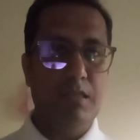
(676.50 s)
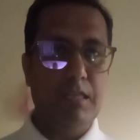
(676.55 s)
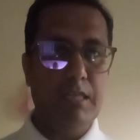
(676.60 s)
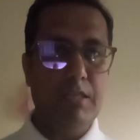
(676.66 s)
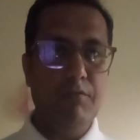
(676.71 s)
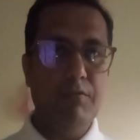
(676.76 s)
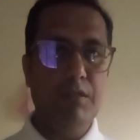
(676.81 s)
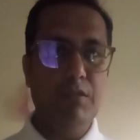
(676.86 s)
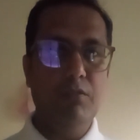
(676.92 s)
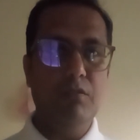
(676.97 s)

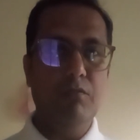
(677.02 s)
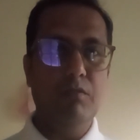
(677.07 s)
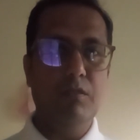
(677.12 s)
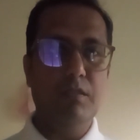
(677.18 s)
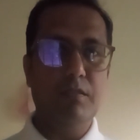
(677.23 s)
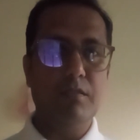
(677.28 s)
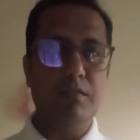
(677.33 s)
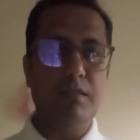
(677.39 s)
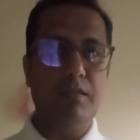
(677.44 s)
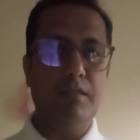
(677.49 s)
Even though you're
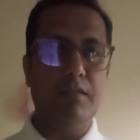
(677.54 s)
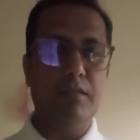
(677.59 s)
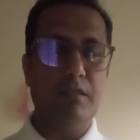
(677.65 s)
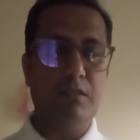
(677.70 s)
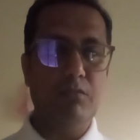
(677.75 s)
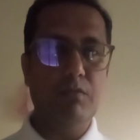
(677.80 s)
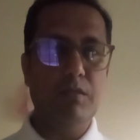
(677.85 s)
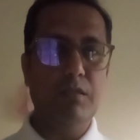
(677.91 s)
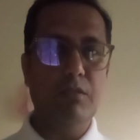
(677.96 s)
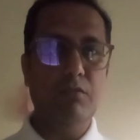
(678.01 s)
listening,
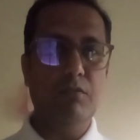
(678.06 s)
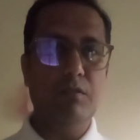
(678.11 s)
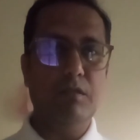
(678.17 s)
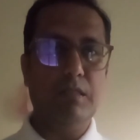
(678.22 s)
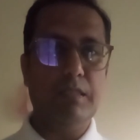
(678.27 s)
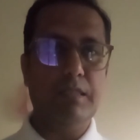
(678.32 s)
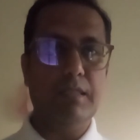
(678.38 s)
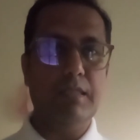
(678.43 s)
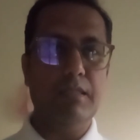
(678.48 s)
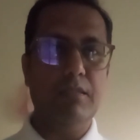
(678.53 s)
even though you are
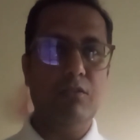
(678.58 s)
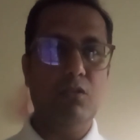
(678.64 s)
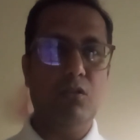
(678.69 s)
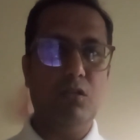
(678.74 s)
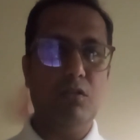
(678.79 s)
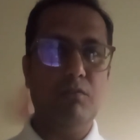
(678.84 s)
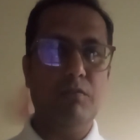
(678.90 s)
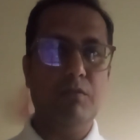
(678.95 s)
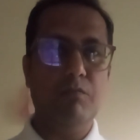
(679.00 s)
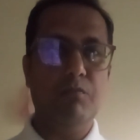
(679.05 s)
getting a
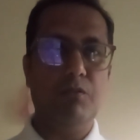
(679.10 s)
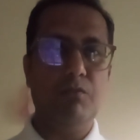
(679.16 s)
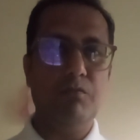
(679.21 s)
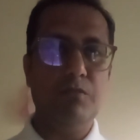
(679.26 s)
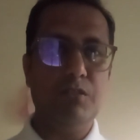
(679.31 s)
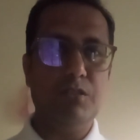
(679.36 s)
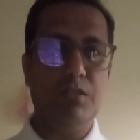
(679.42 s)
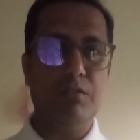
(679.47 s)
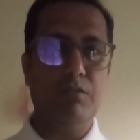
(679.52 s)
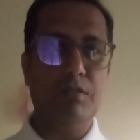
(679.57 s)
lot of
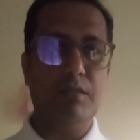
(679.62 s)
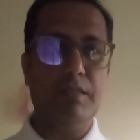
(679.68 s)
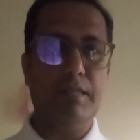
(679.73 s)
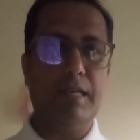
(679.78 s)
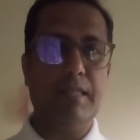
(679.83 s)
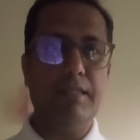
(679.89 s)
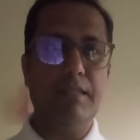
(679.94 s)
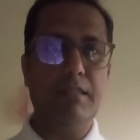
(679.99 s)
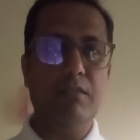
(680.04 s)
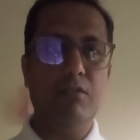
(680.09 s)
information, you're
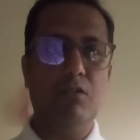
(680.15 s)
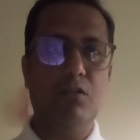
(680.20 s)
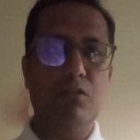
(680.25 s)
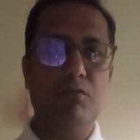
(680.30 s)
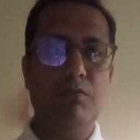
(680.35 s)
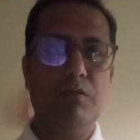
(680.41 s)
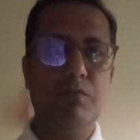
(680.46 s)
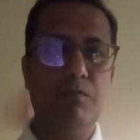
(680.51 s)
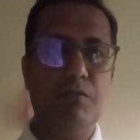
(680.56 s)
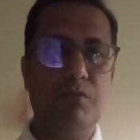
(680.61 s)
gathering a lot
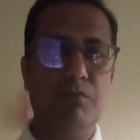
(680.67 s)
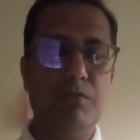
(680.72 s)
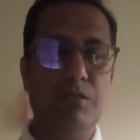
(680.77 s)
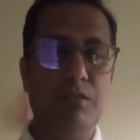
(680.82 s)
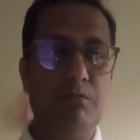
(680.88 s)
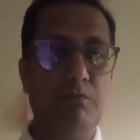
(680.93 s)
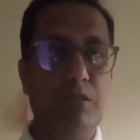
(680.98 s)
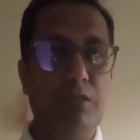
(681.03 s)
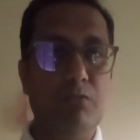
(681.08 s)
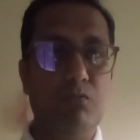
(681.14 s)
of
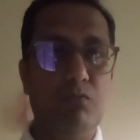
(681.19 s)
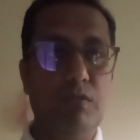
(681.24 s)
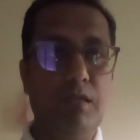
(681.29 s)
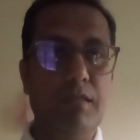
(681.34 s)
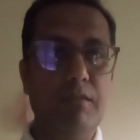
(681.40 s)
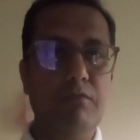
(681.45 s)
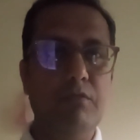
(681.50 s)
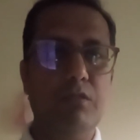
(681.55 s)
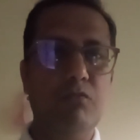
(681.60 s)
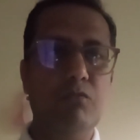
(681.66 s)
information, but
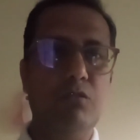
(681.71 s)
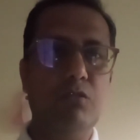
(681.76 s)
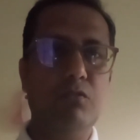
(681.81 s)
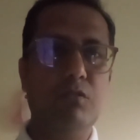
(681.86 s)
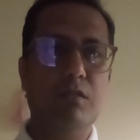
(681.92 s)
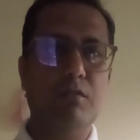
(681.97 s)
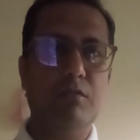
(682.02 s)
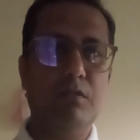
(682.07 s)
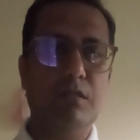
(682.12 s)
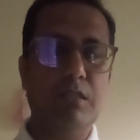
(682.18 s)
where you are going
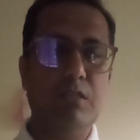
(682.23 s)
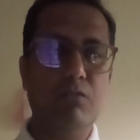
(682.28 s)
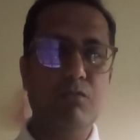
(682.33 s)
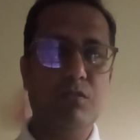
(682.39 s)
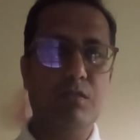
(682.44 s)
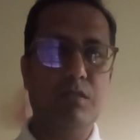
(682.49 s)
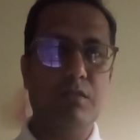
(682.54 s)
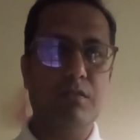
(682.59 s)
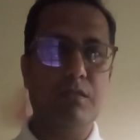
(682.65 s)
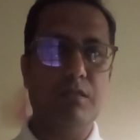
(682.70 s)
to
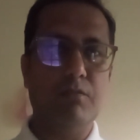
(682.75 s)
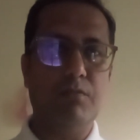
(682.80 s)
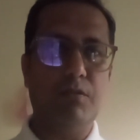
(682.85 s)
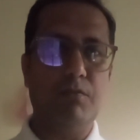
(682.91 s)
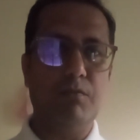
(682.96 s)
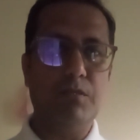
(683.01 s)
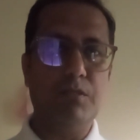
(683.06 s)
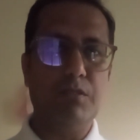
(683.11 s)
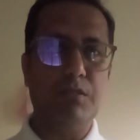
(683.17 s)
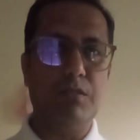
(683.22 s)
use this
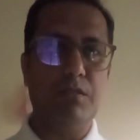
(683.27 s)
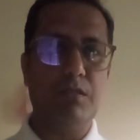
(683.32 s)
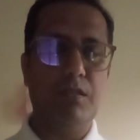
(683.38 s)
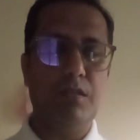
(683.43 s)
information?